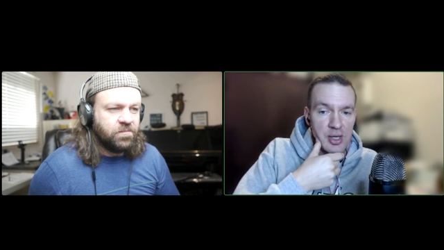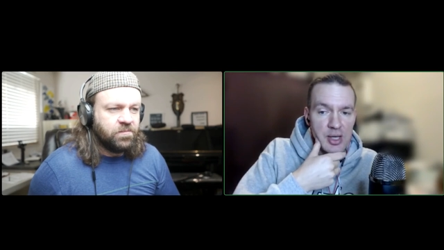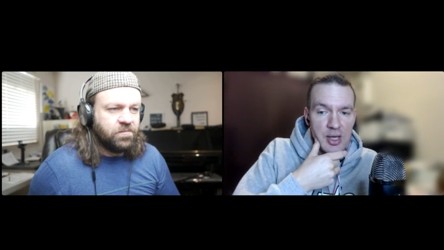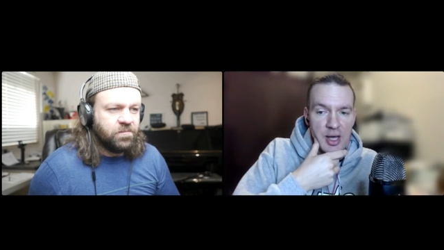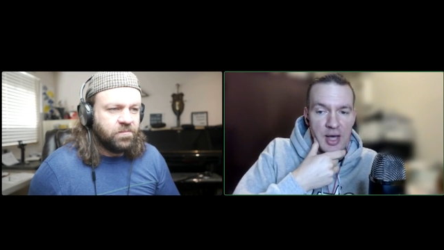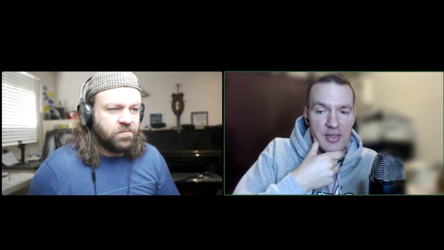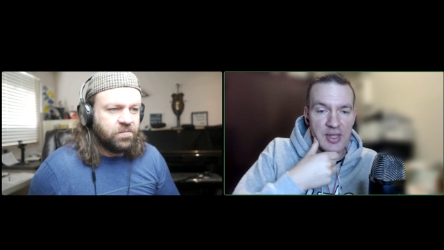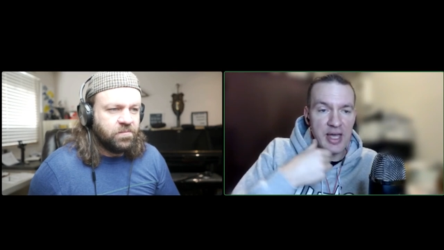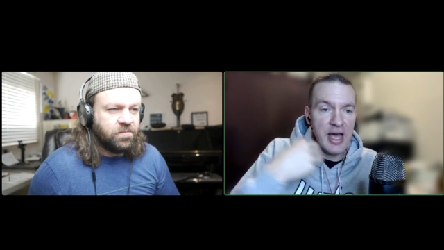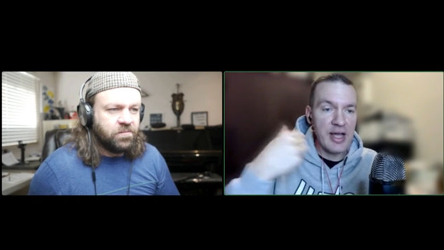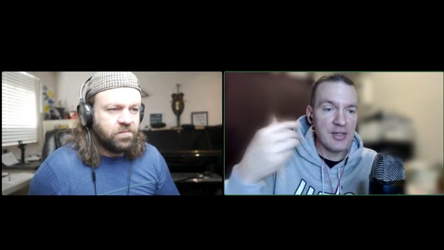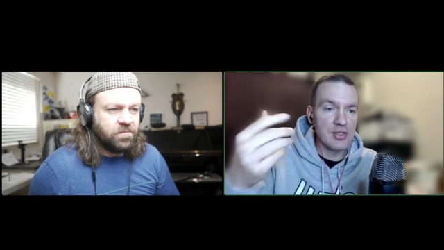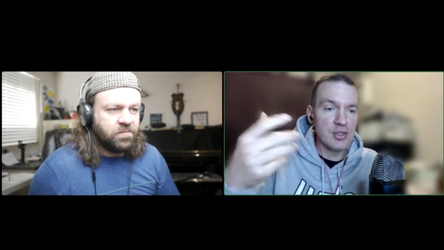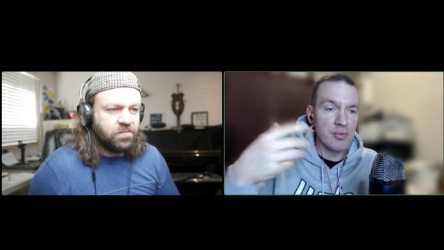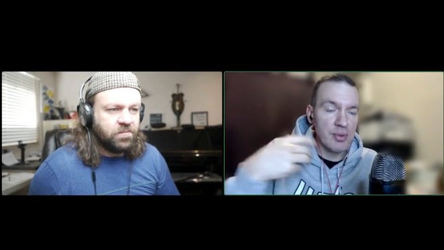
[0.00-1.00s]
Speaker 1: I think adds
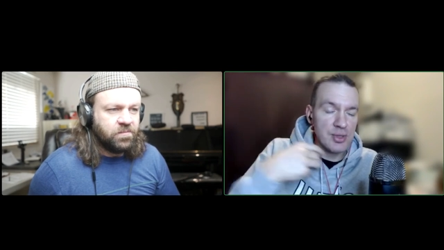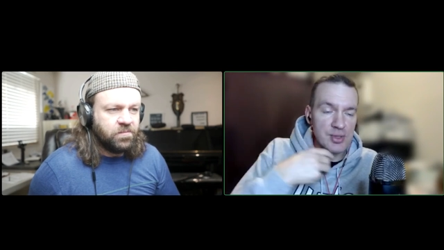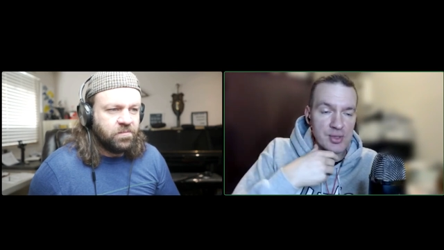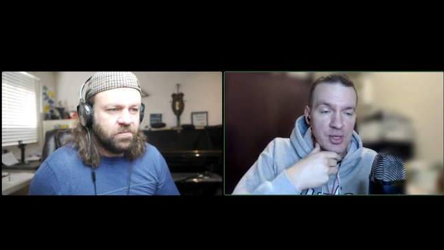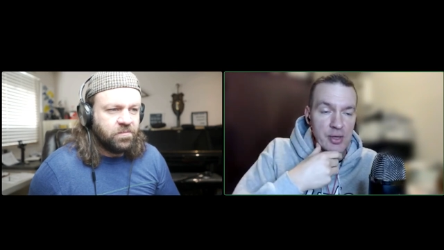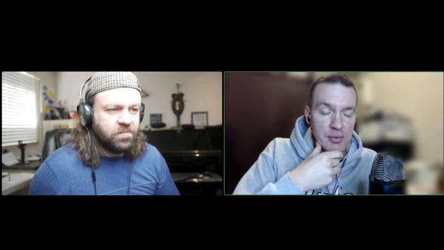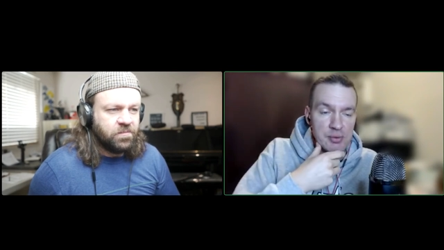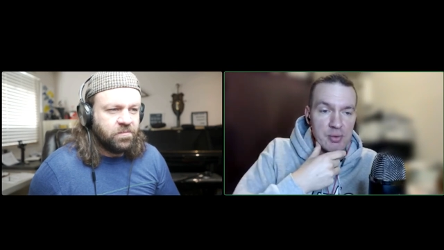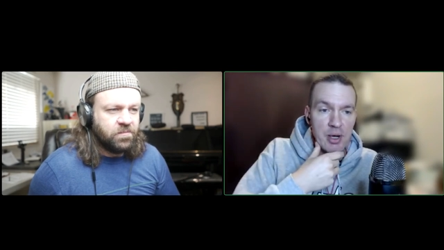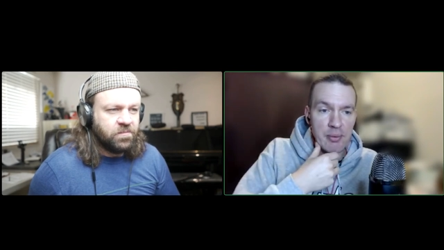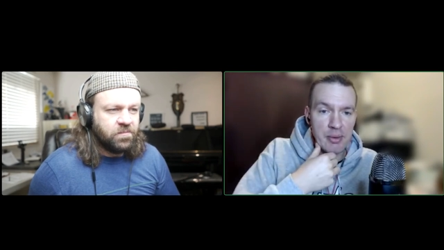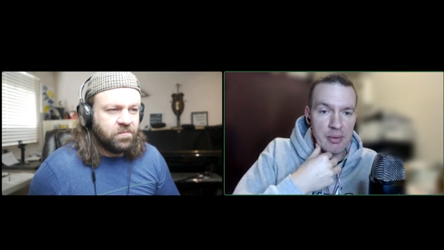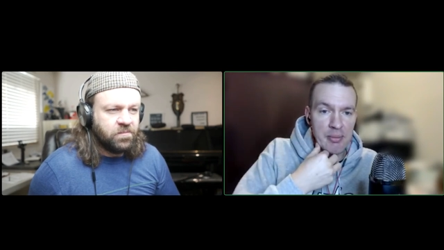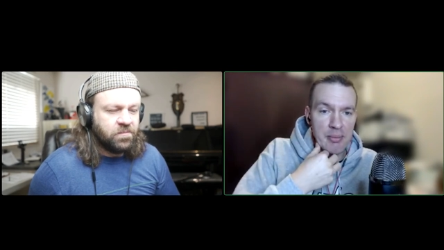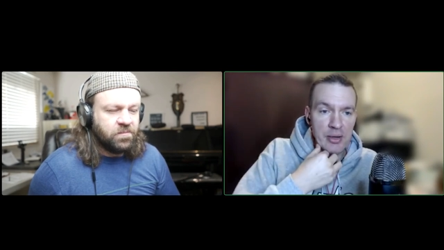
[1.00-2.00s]
to what the song was probably
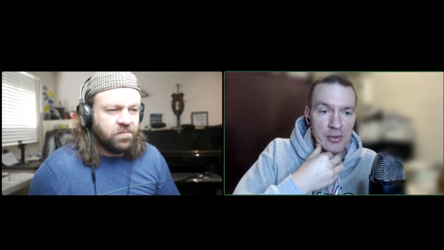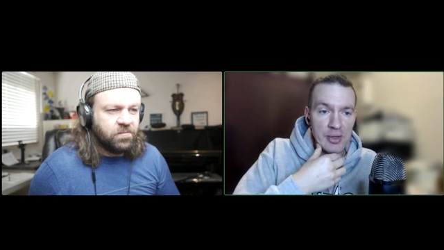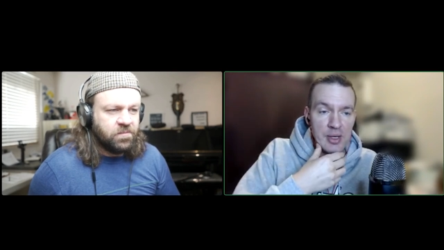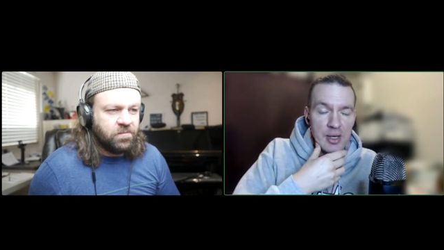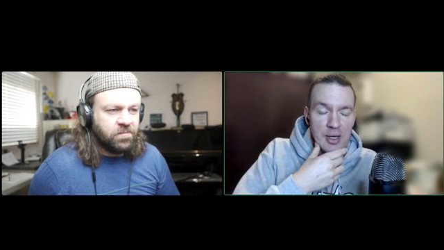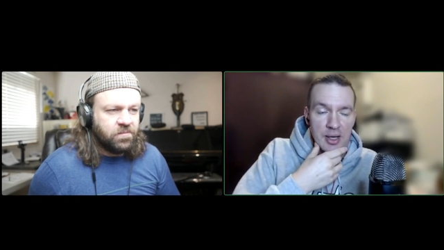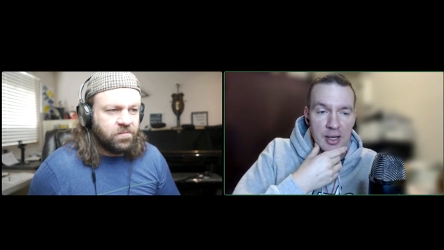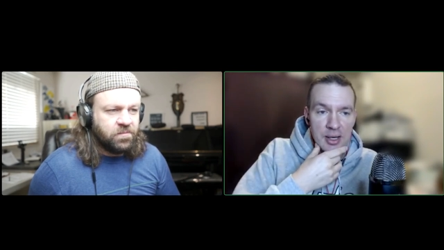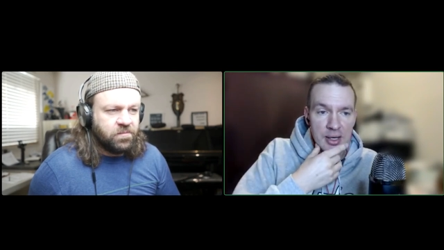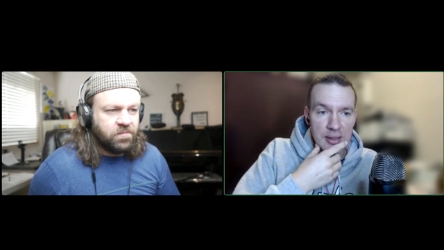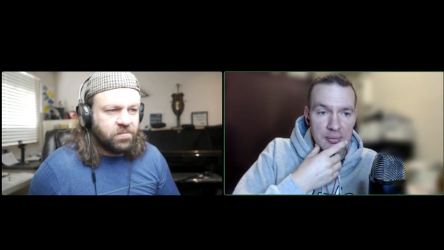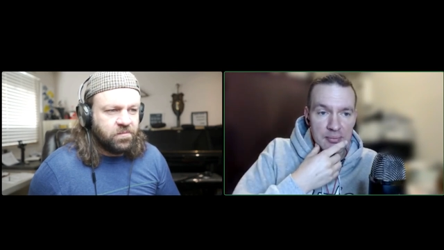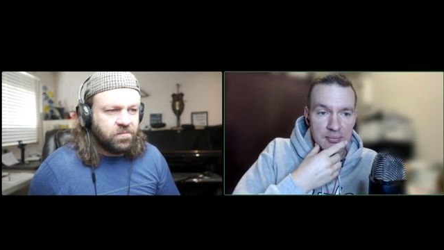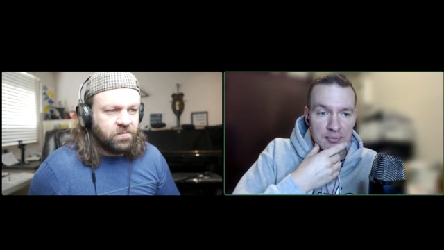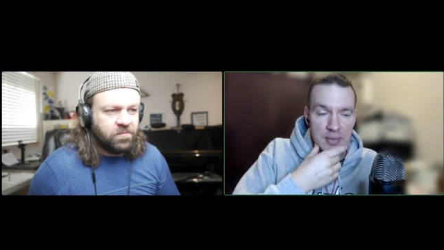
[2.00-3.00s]
about.
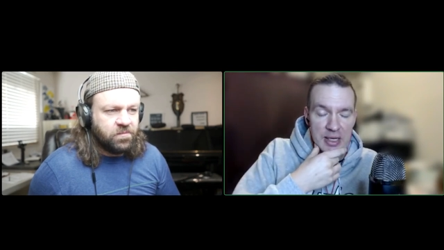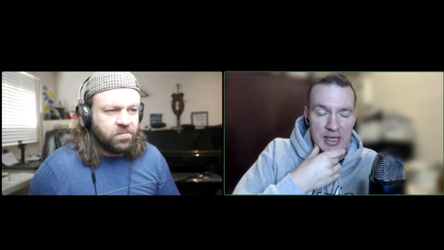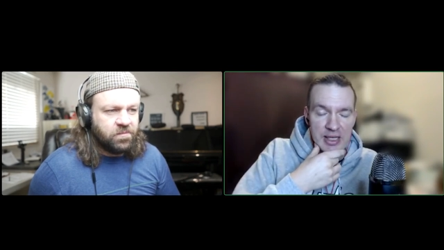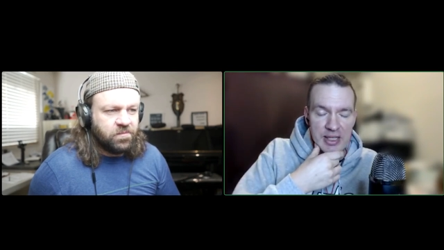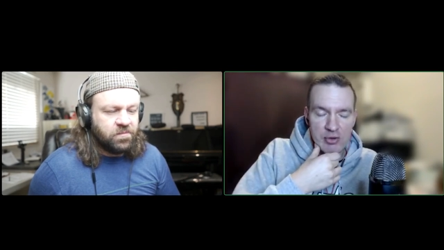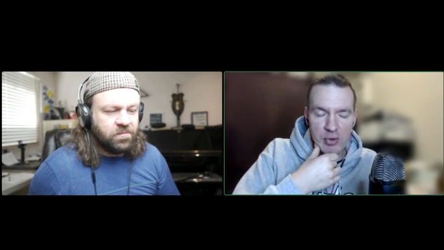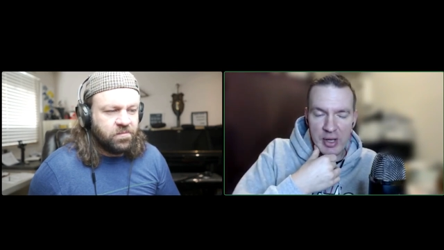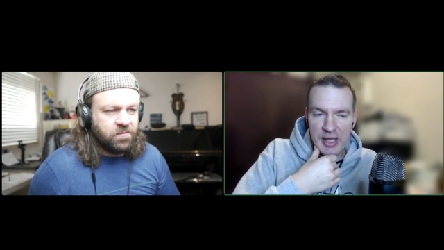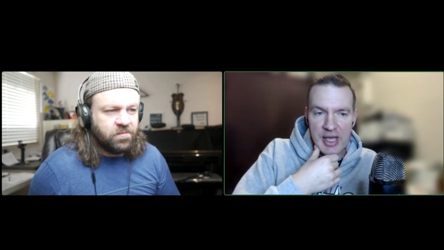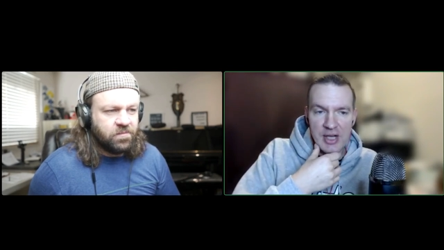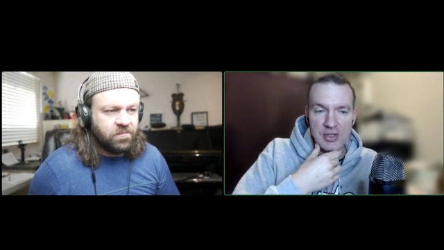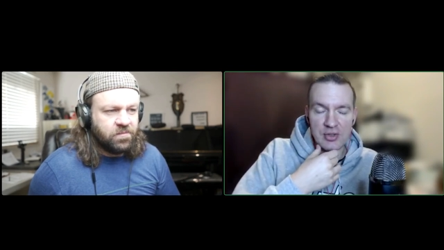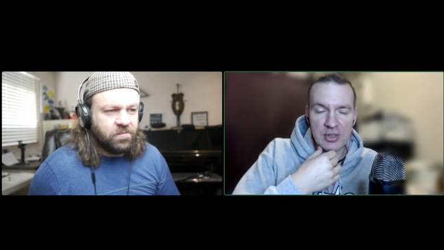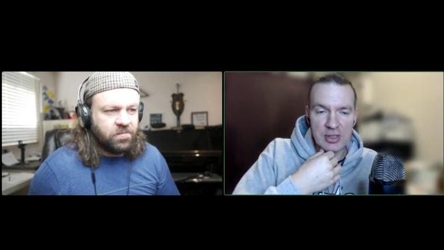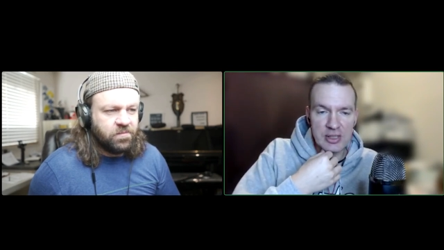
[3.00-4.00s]
I didn't quite catch
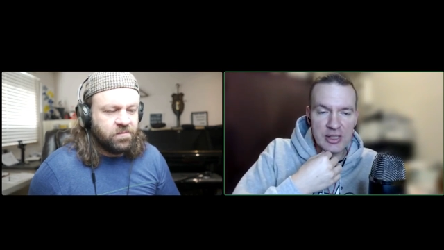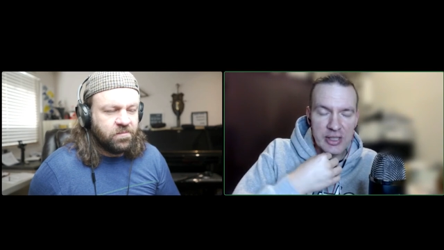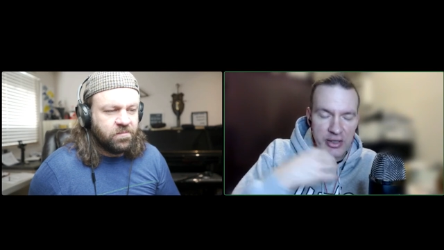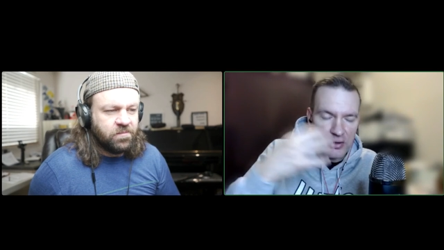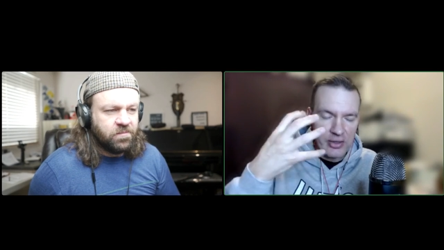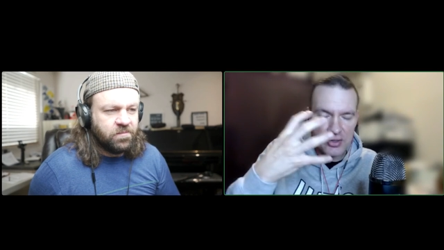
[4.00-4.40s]
all the lyrics,